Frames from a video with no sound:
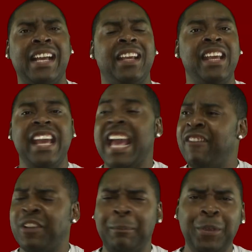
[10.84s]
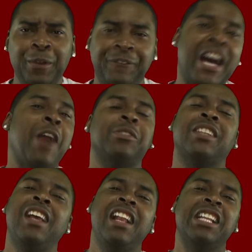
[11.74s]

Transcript: not have a computer. Folks,